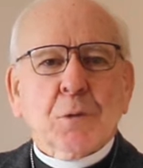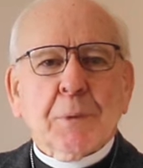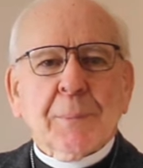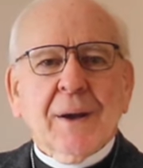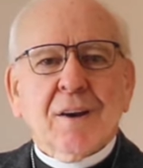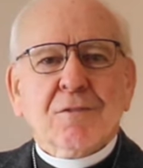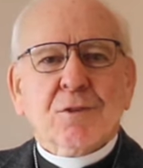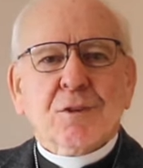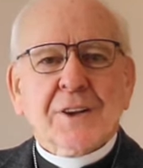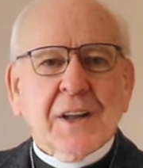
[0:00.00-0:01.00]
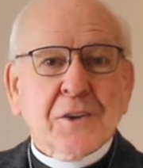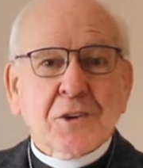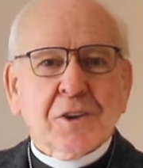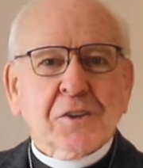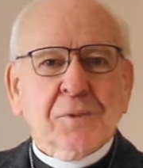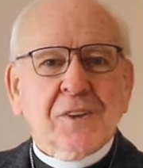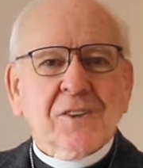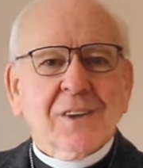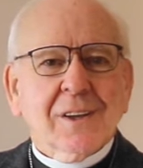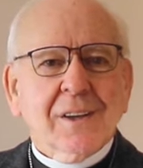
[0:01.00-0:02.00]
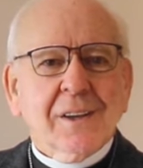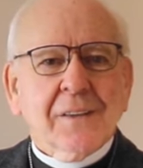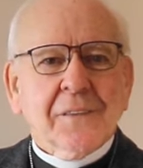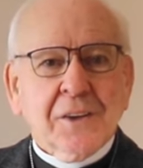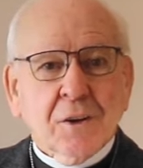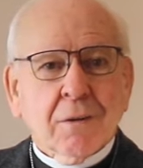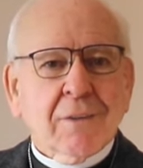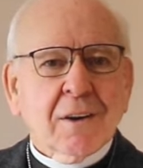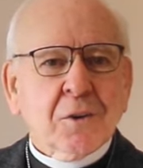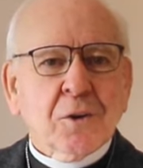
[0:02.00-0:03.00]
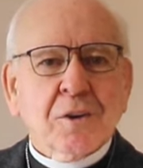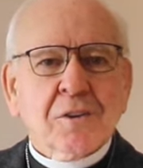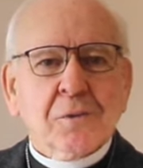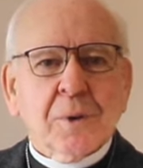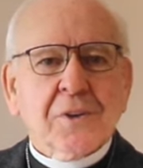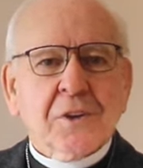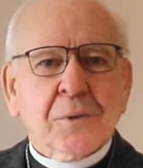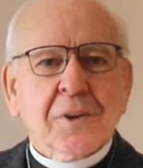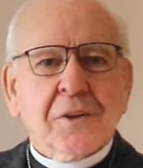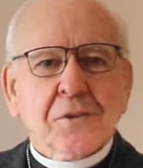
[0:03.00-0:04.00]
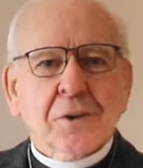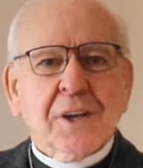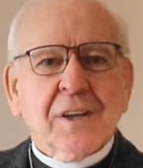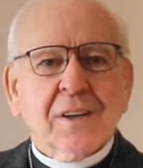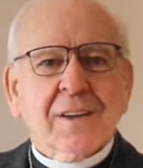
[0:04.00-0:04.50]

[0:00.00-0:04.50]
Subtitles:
we prepare for another Christmas in the year of our Lord 2023.